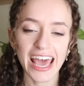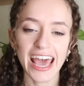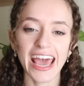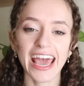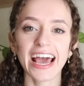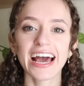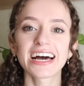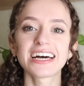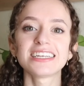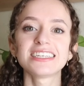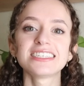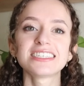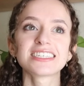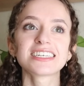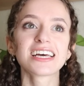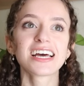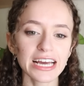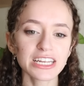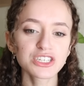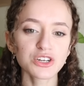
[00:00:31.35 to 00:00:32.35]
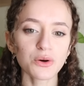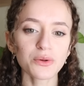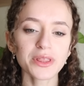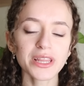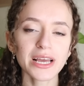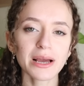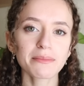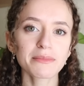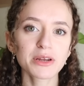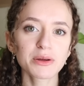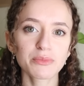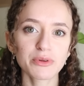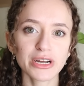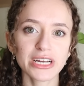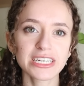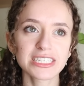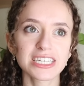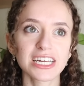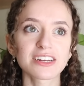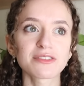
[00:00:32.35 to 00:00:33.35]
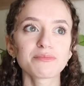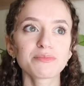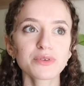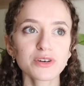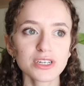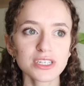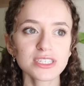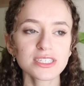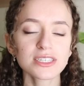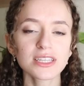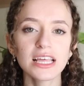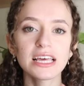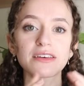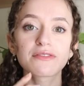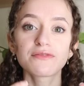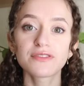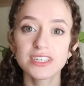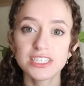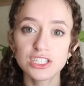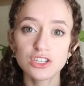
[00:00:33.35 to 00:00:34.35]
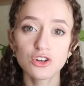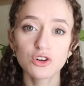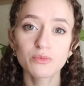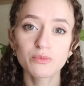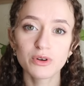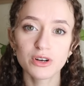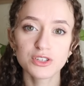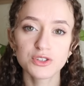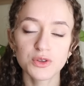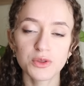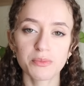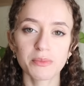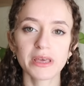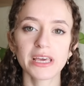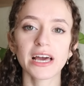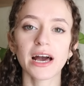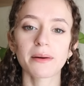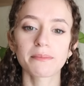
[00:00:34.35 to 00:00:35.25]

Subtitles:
and I don't think I'm gonna bring a ton of books, like physical books, with me.